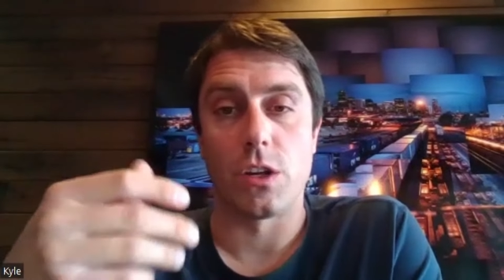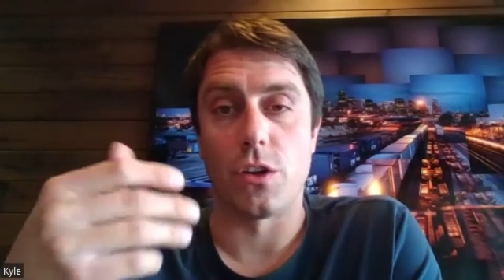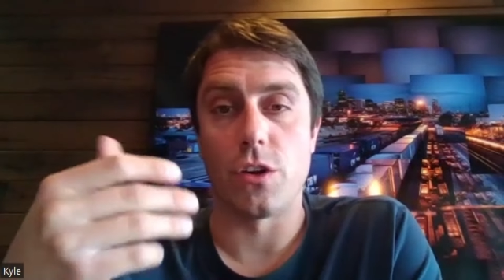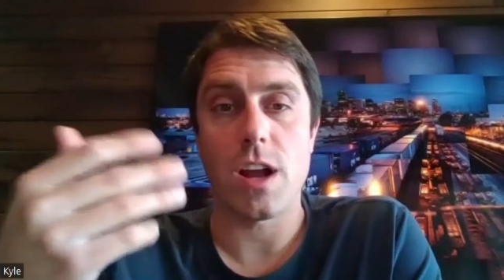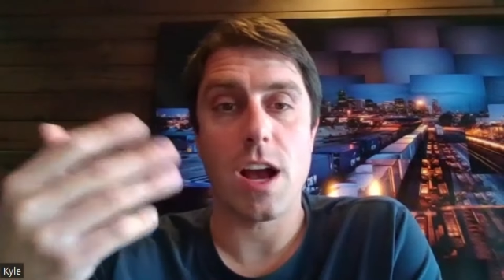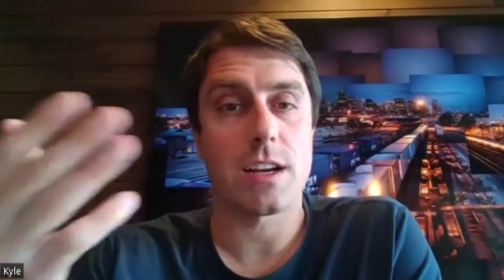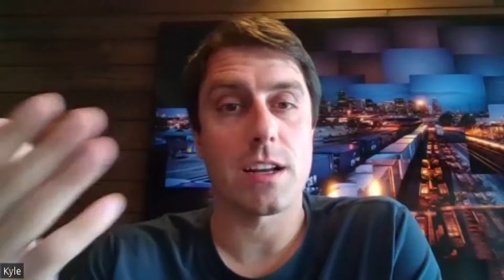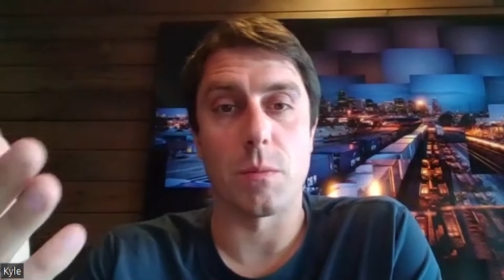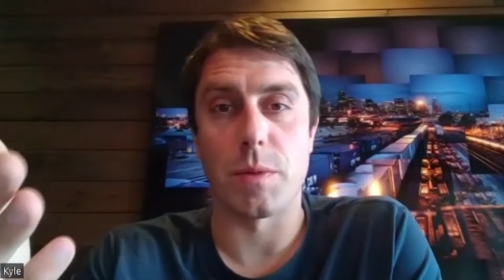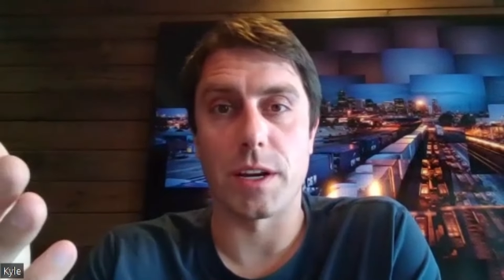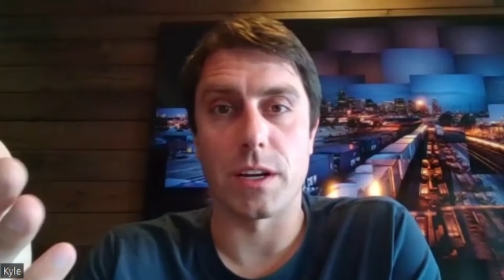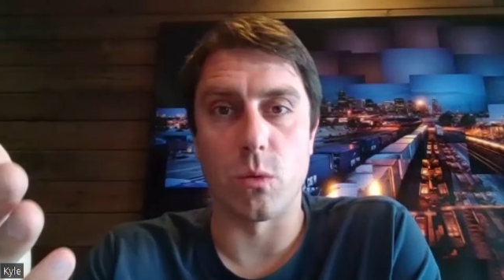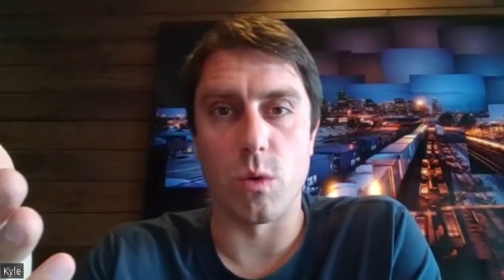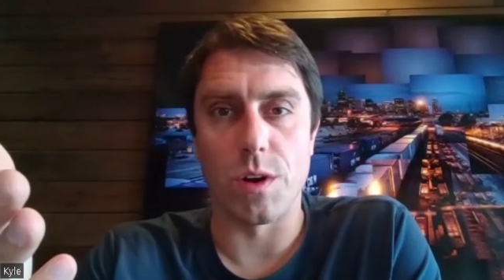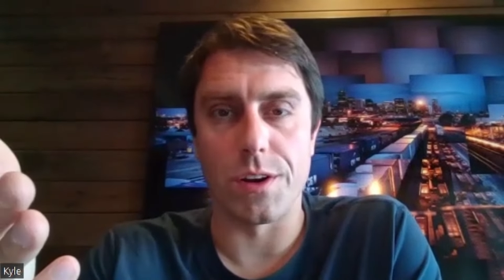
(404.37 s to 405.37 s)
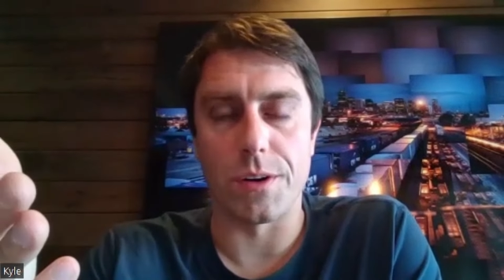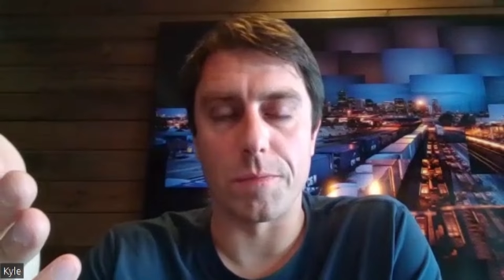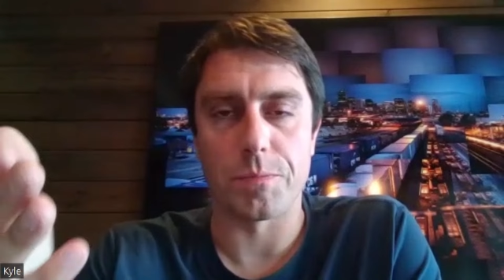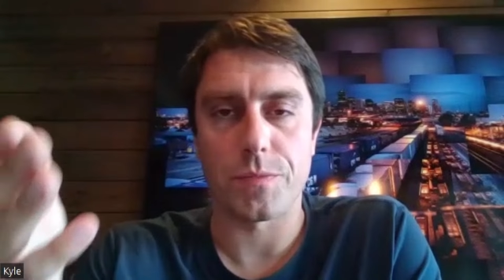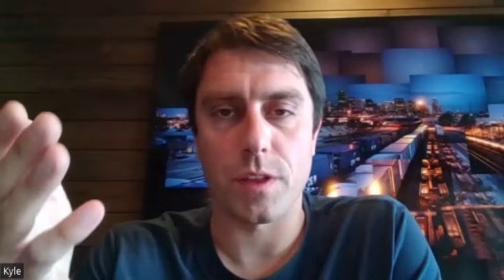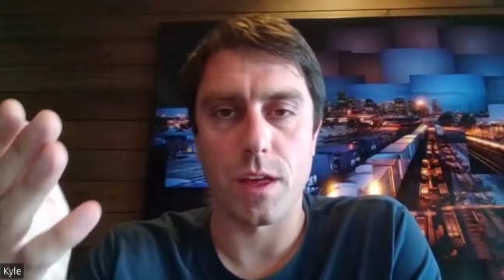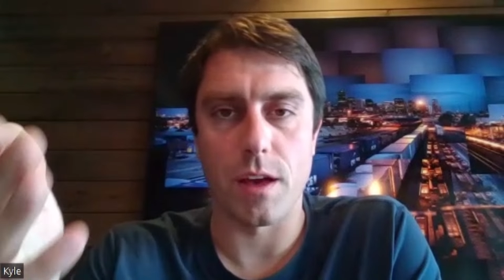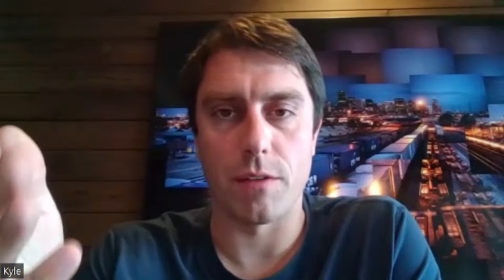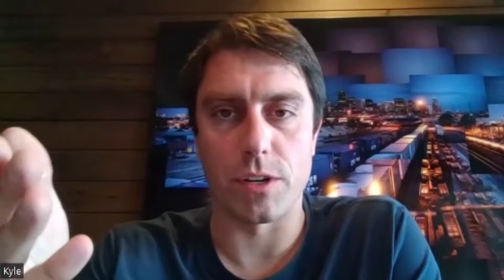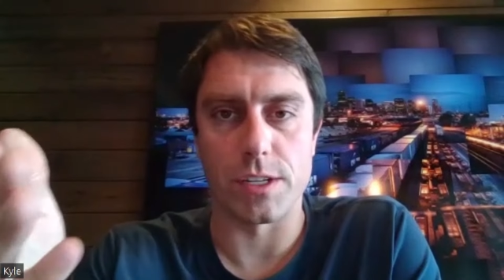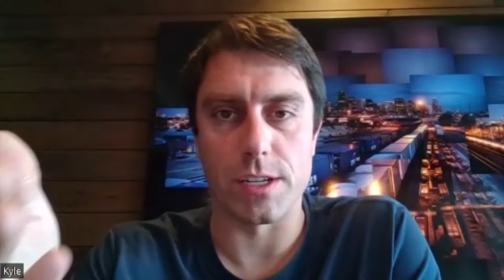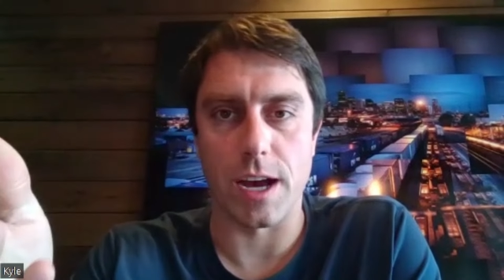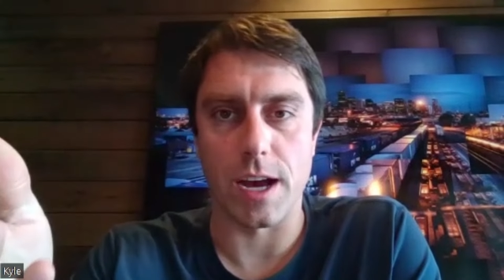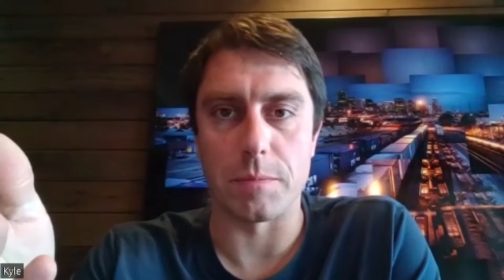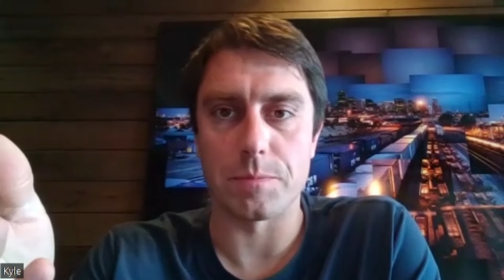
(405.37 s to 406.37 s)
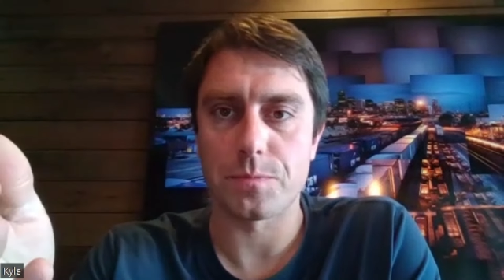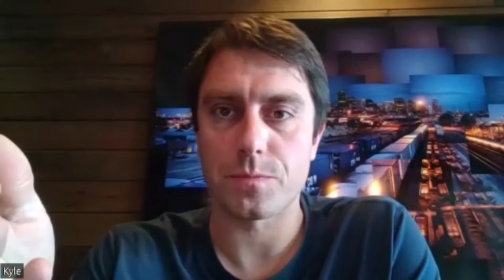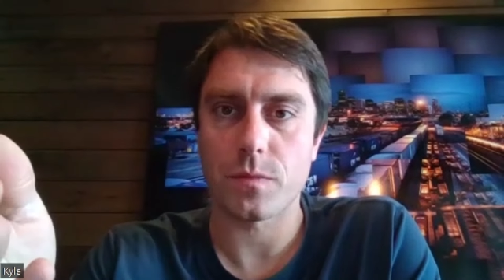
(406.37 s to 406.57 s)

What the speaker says: you're not going to pick a winner every time.